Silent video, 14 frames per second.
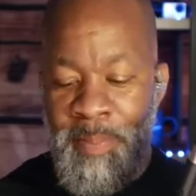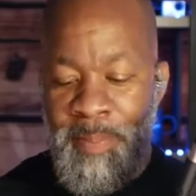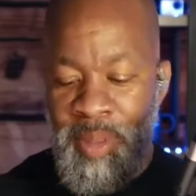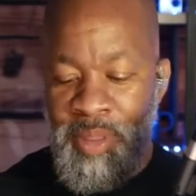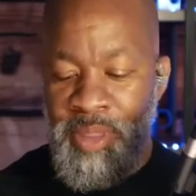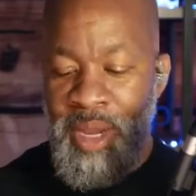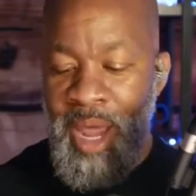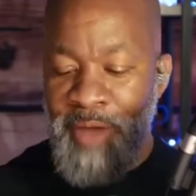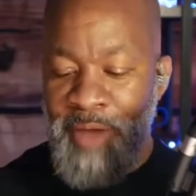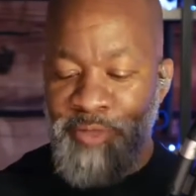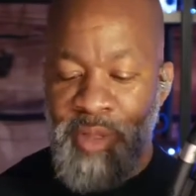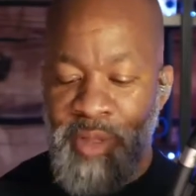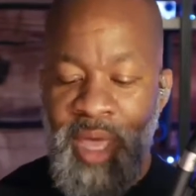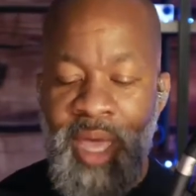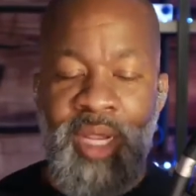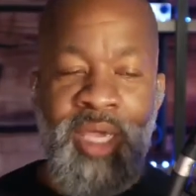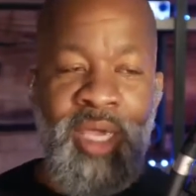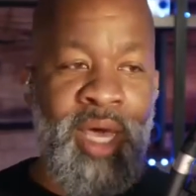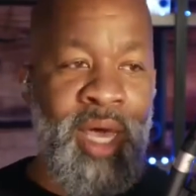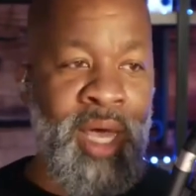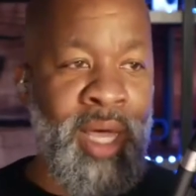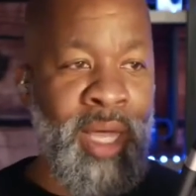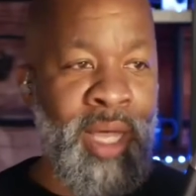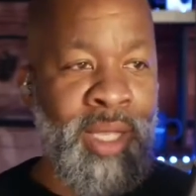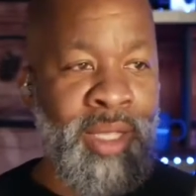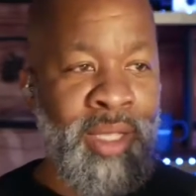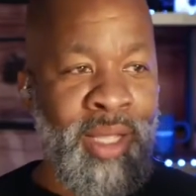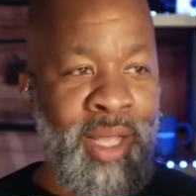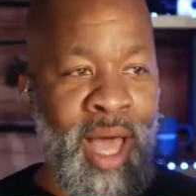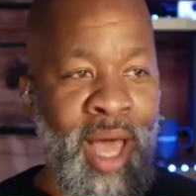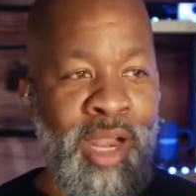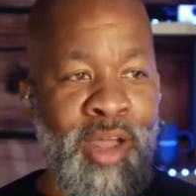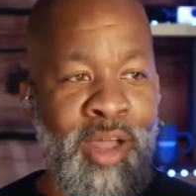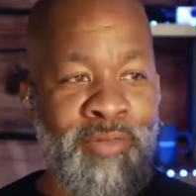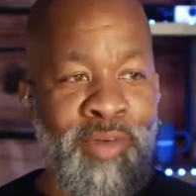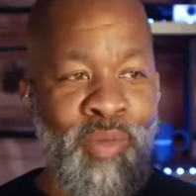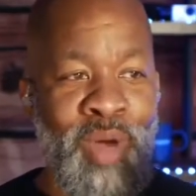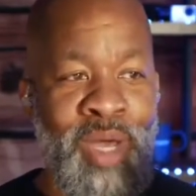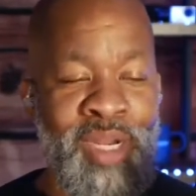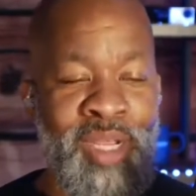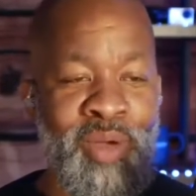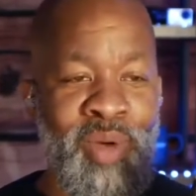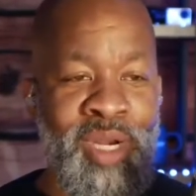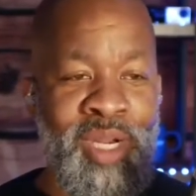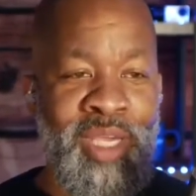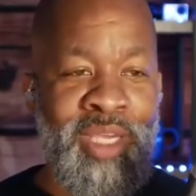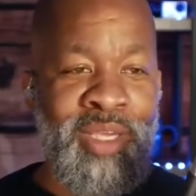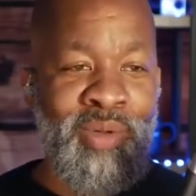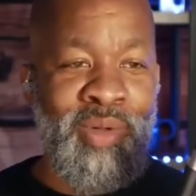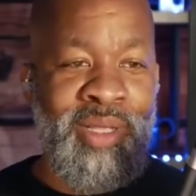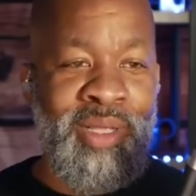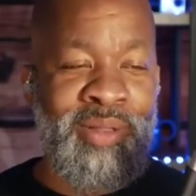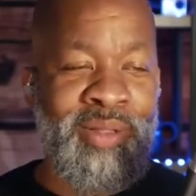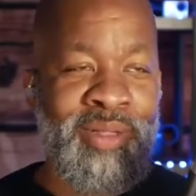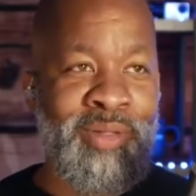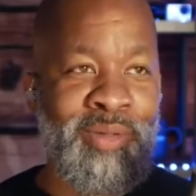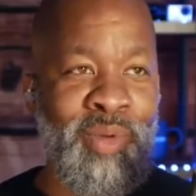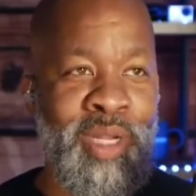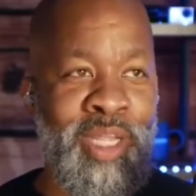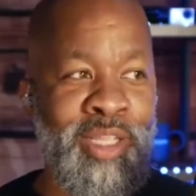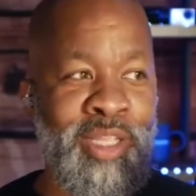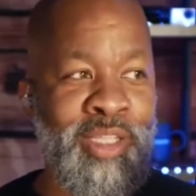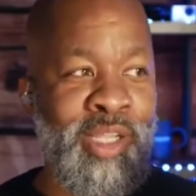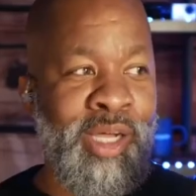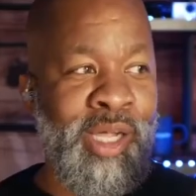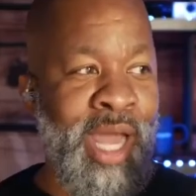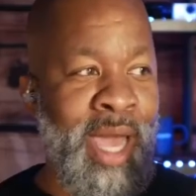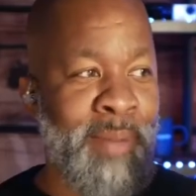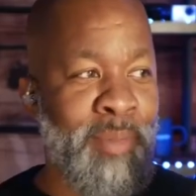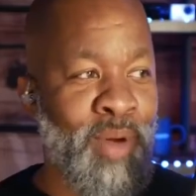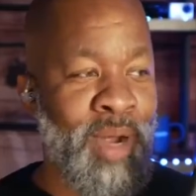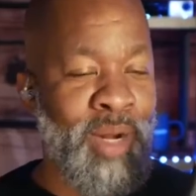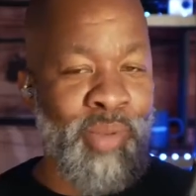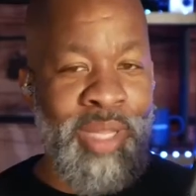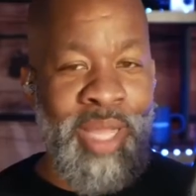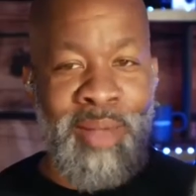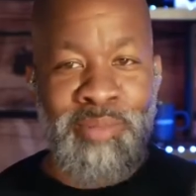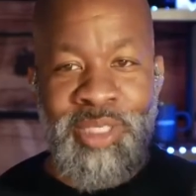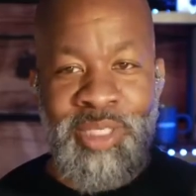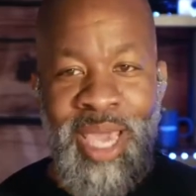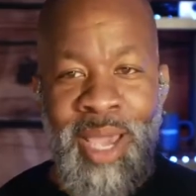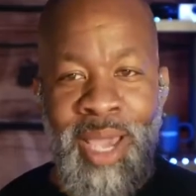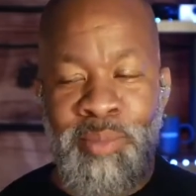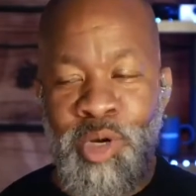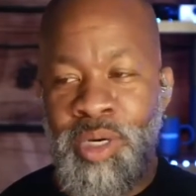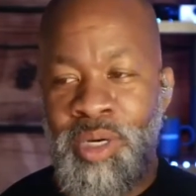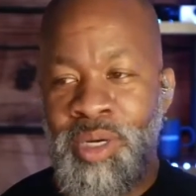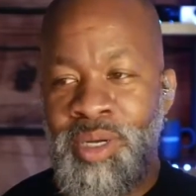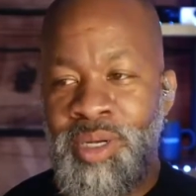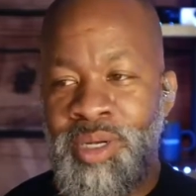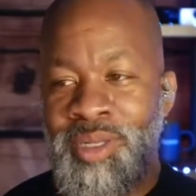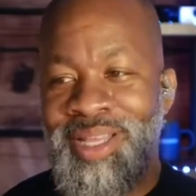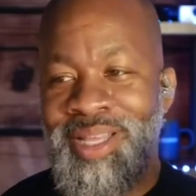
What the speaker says: Yep. And then after that, he I love it when he collaborated with MC Hammer.